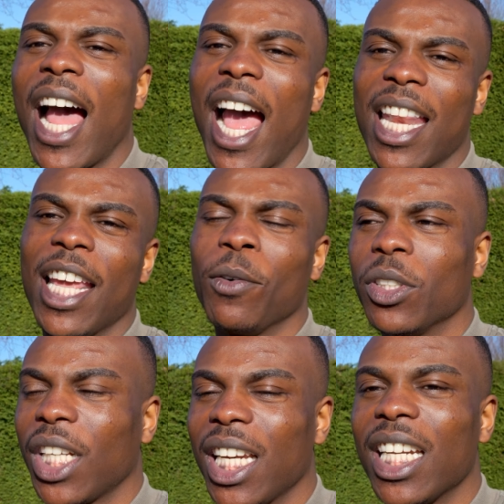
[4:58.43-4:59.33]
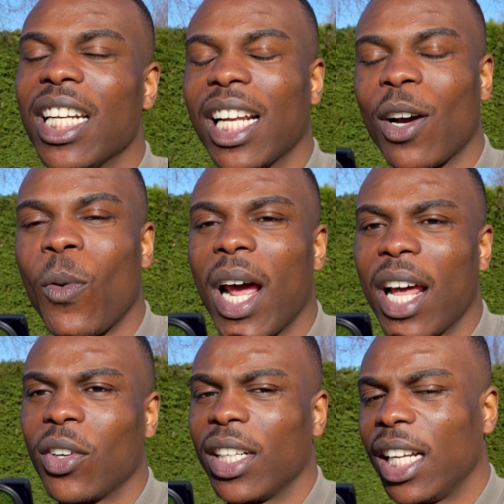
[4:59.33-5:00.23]
idea was I needed like a wide
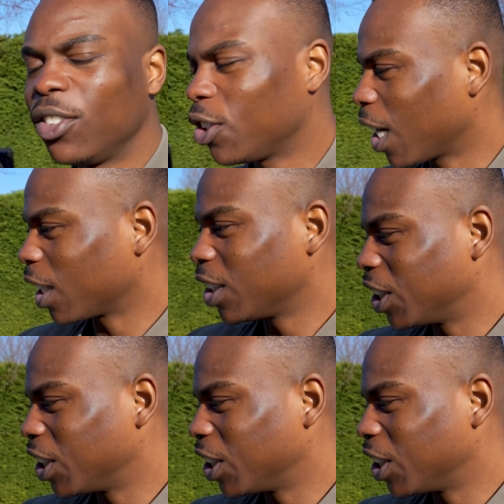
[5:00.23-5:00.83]
angle lens so I can